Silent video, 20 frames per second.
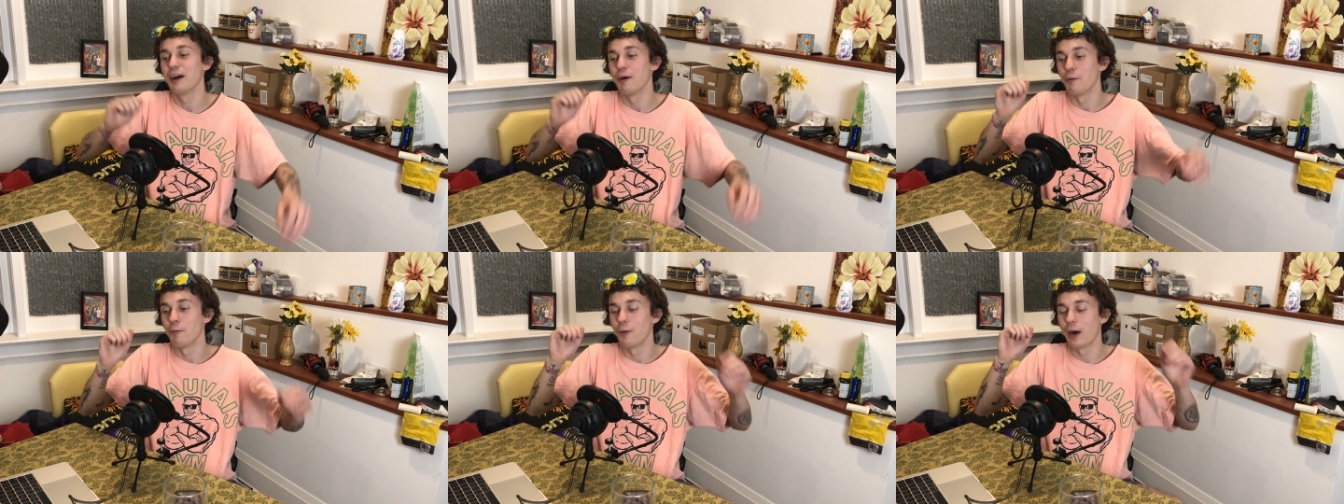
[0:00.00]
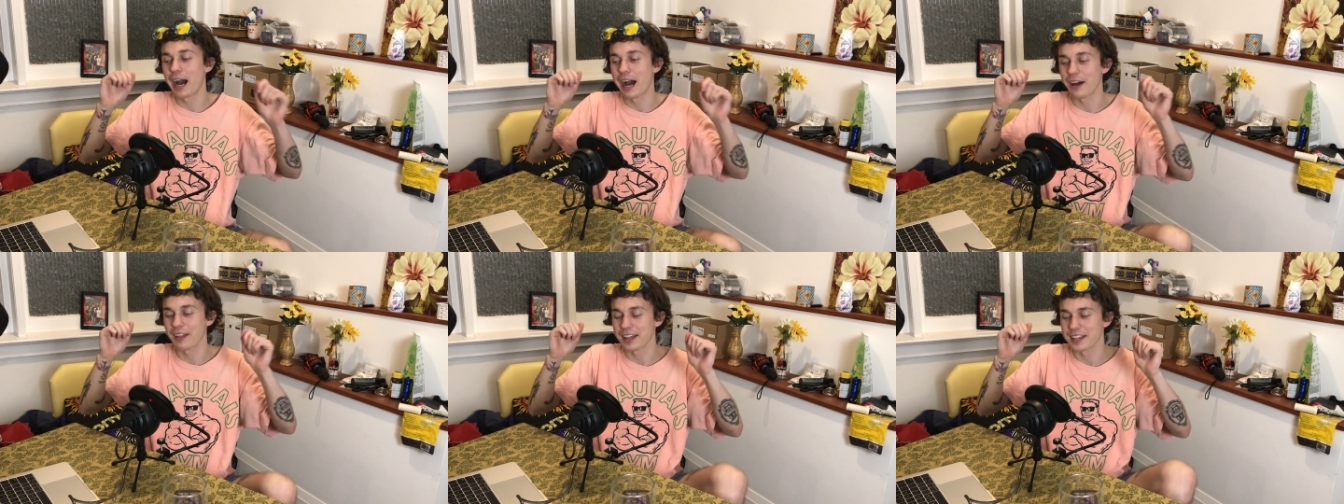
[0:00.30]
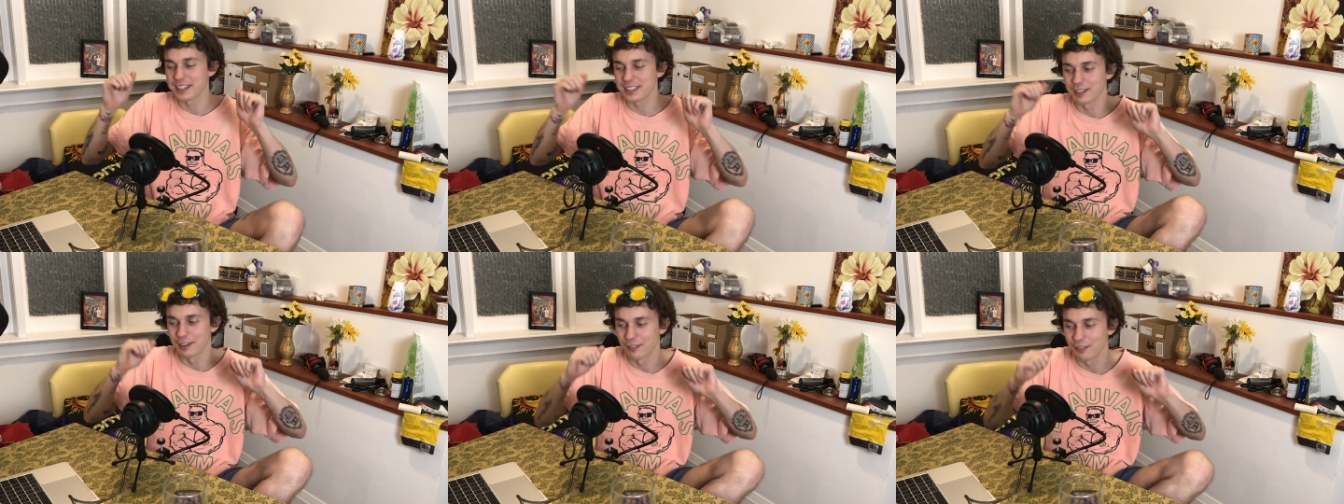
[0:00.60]
Wow,
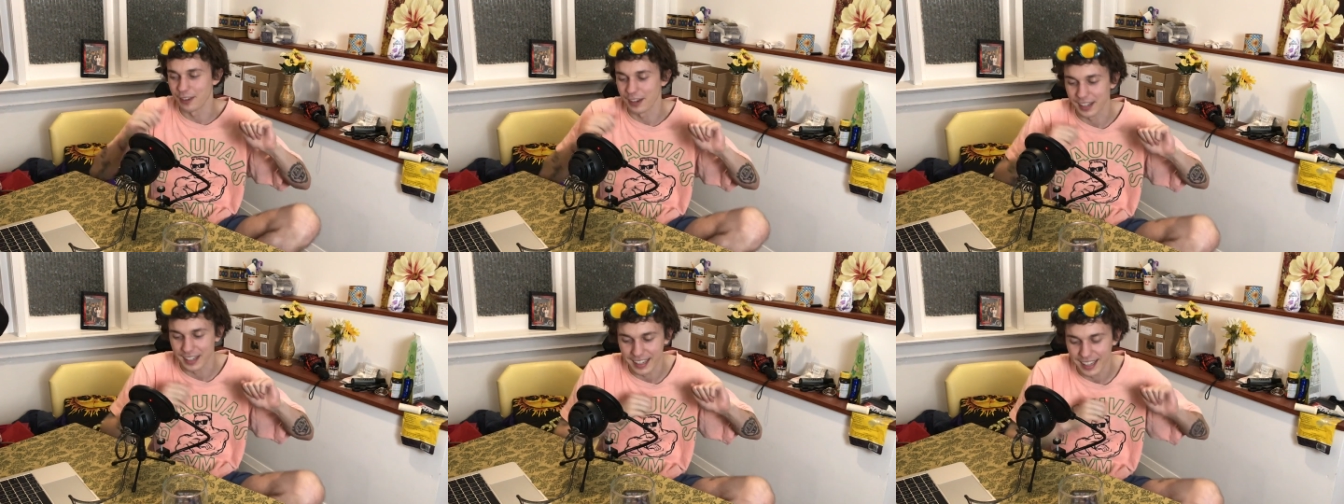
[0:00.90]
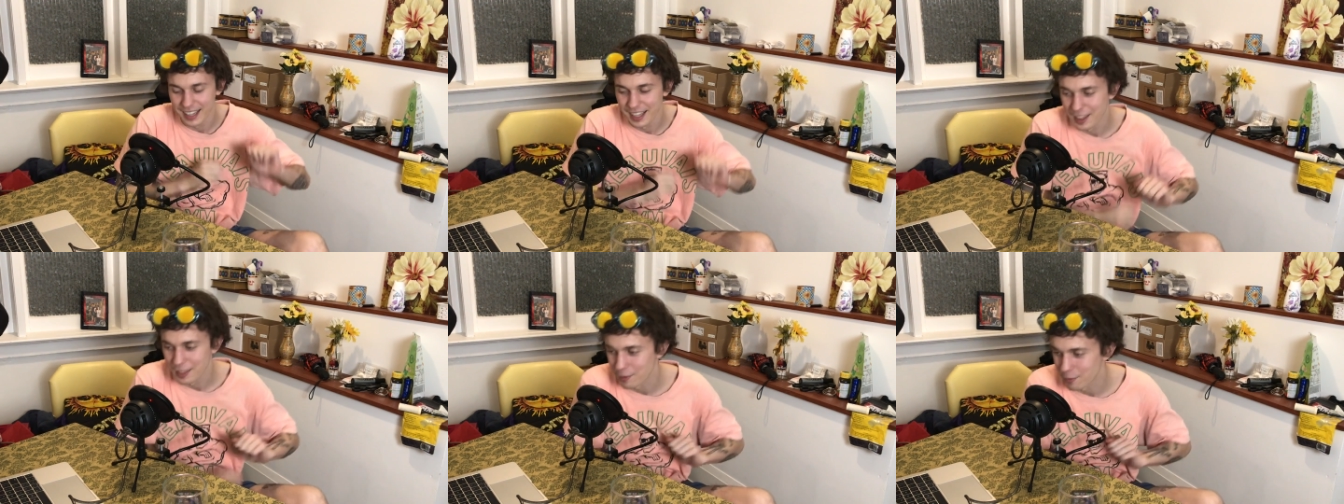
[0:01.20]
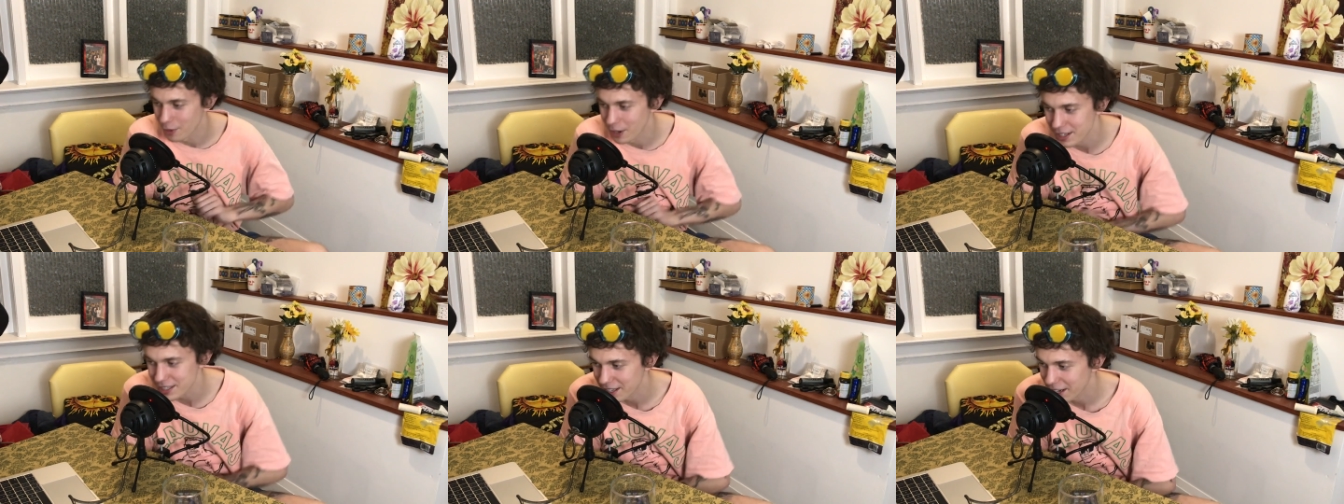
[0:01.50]
that's so funny. The
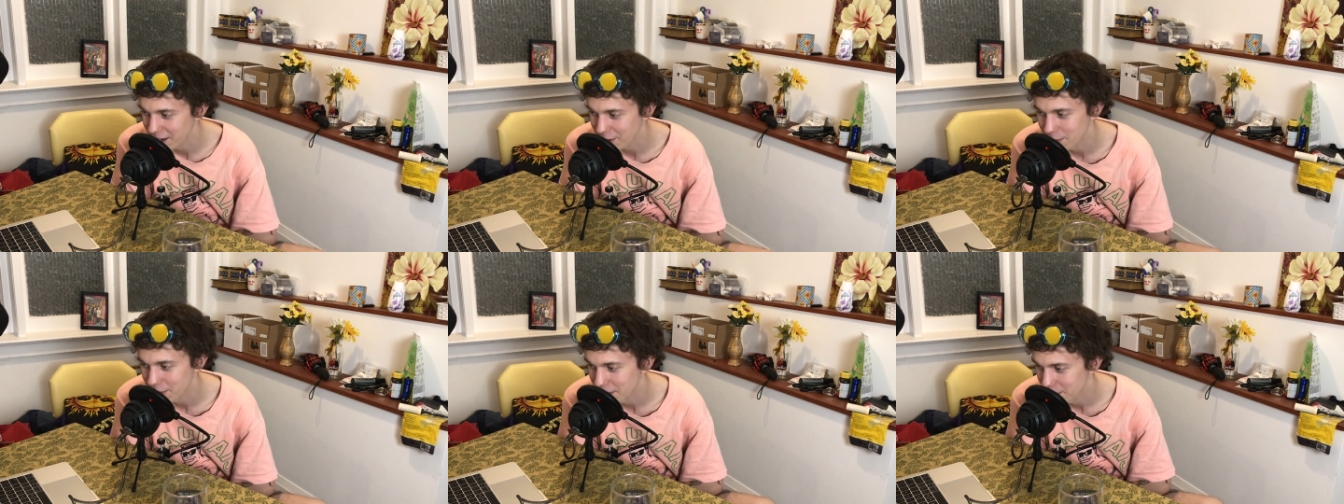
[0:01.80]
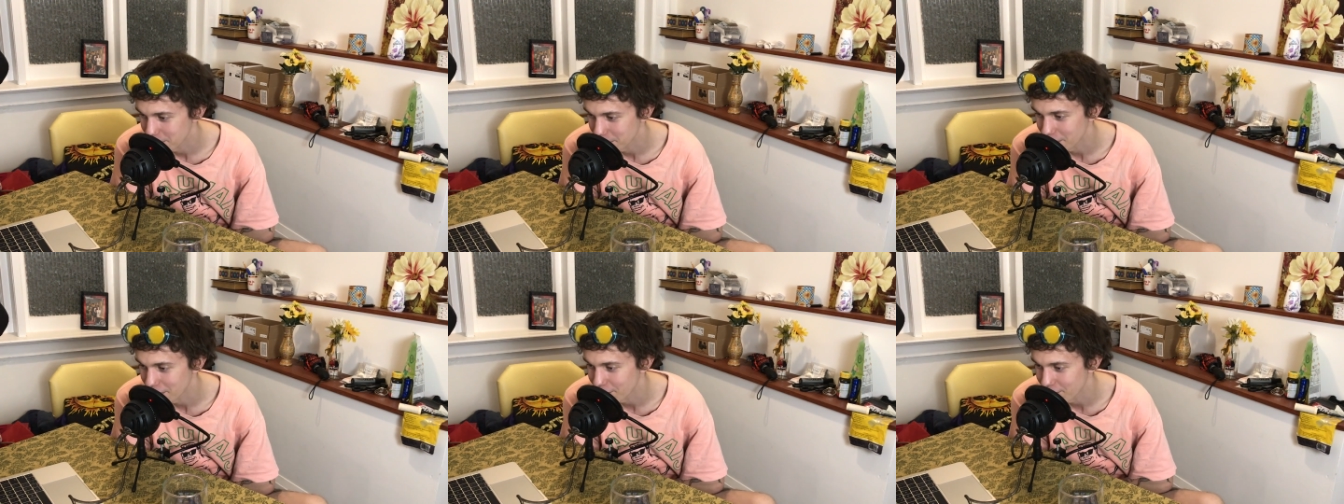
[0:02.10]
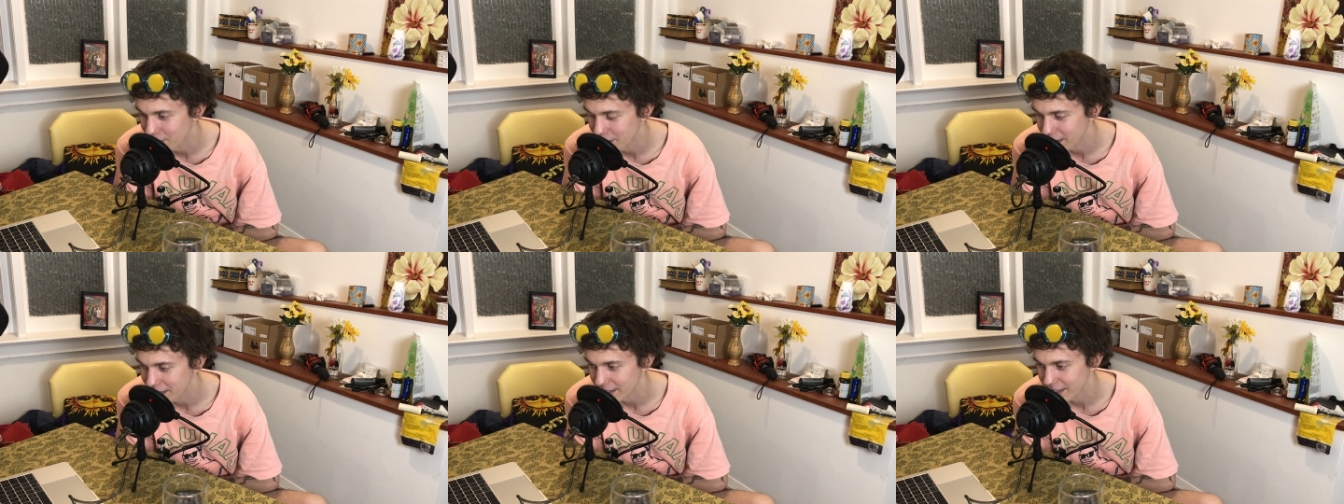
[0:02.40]
more I talk about it, the more I
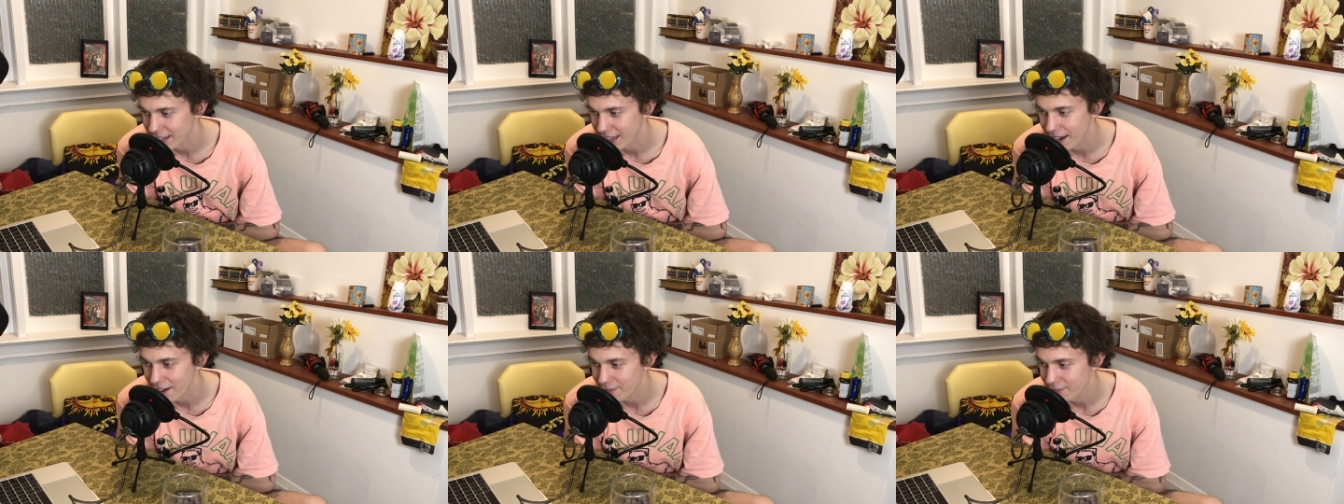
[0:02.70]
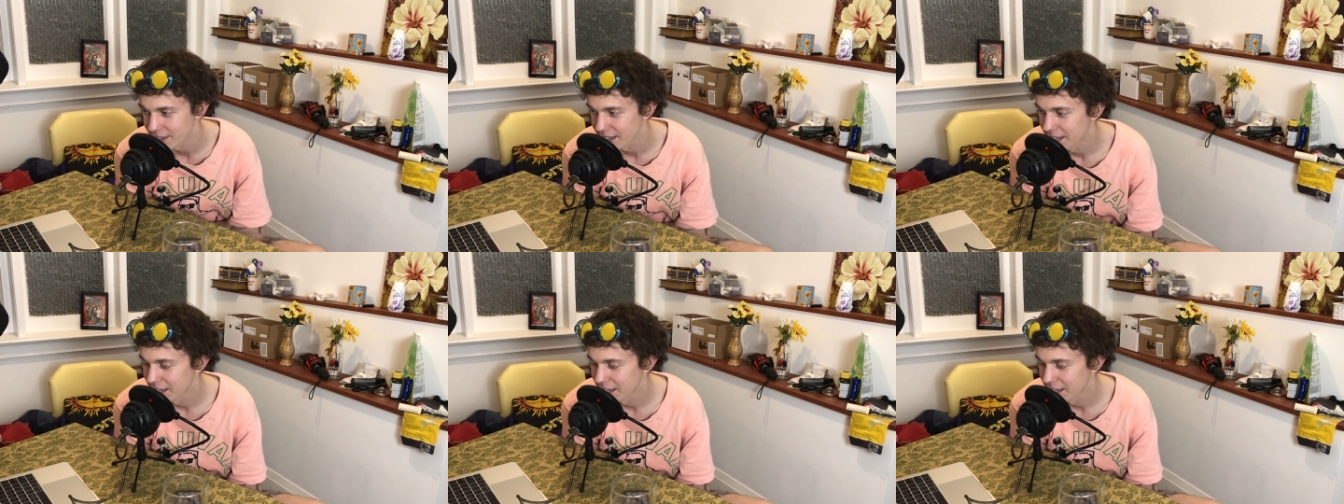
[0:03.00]
fucking laugh.